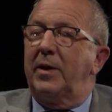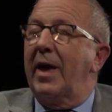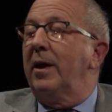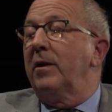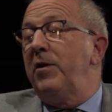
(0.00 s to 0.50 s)

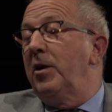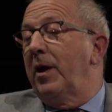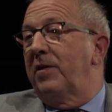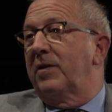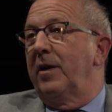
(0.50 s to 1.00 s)
Canada and the
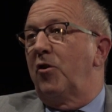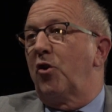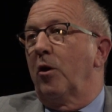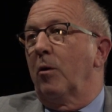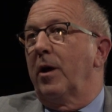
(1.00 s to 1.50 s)
United States
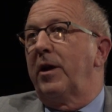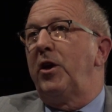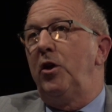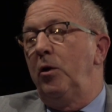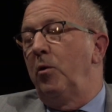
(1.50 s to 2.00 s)
share a
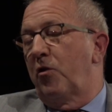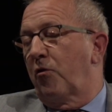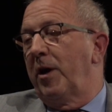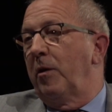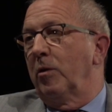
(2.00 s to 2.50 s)
huge
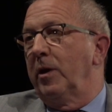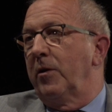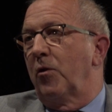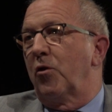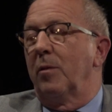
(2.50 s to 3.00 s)
trading
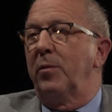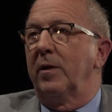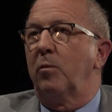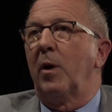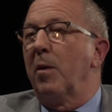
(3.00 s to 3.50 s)
relationship.
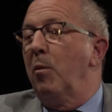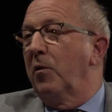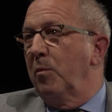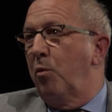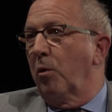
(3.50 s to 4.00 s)
It's one of the
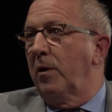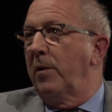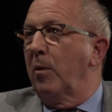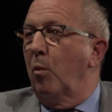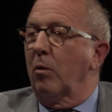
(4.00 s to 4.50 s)
most important
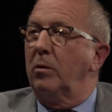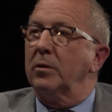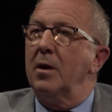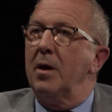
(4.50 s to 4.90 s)
in the world.